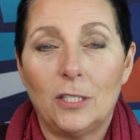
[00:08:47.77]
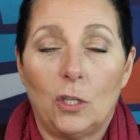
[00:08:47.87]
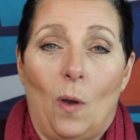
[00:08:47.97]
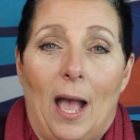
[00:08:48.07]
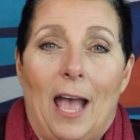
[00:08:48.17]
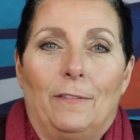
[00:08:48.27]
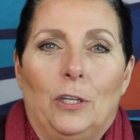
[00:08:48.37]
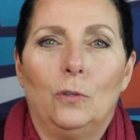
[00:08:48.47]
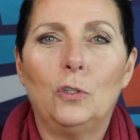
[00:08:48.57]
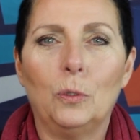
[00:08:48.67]
So I have a
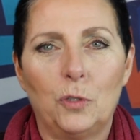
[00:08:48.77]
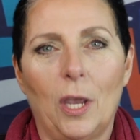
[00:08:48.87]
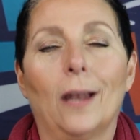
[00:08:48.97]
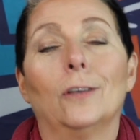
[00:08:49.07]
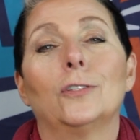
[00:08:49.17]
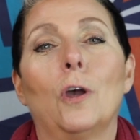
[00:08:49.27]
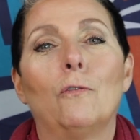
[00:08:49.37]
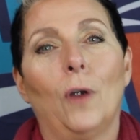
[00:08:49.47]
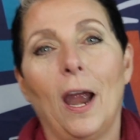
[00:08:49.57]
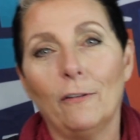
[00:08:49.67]
YouTube channel. So
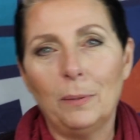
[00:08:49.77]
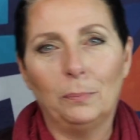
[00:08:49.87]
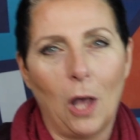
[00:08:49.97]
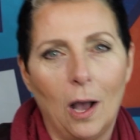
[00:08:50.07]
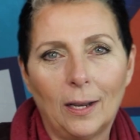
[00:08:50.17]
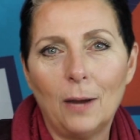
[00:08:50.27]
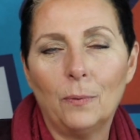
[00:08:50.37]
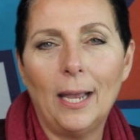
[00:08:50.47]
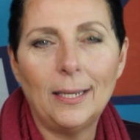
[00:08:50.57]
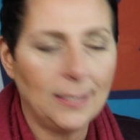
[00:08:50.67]
for every blog I
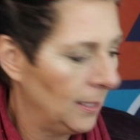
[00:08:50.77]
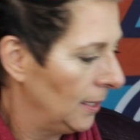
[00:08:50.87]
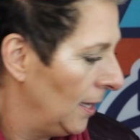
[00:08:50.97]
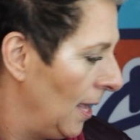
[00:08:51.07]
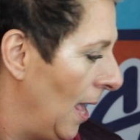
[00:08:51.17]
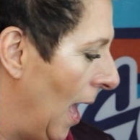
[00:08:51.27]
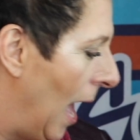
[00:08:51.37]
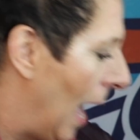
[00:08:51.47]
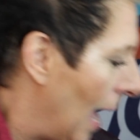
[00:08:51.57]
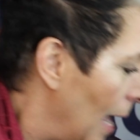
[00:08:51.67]
write,
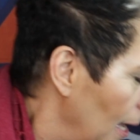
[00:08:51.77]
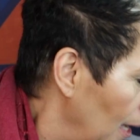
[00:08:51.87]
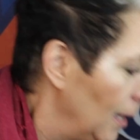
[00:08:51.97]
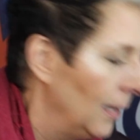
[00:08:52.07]
I